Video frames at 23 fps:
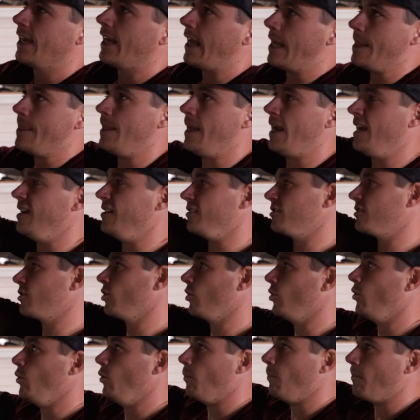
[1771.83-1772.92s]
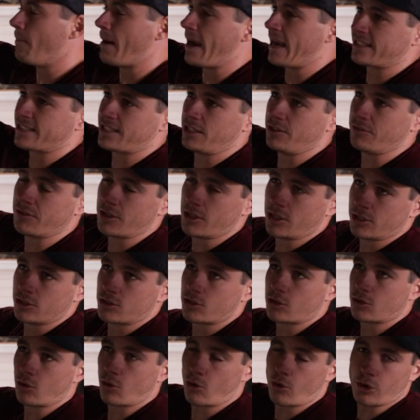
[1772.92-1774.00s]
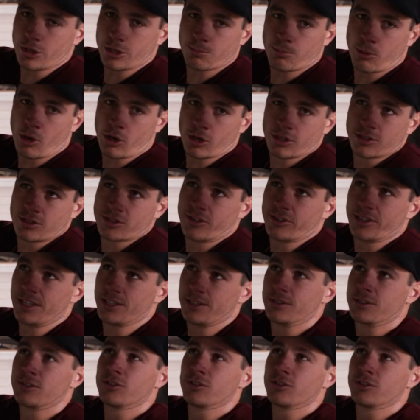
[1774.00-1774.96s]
and then 2 massive storage pockets on either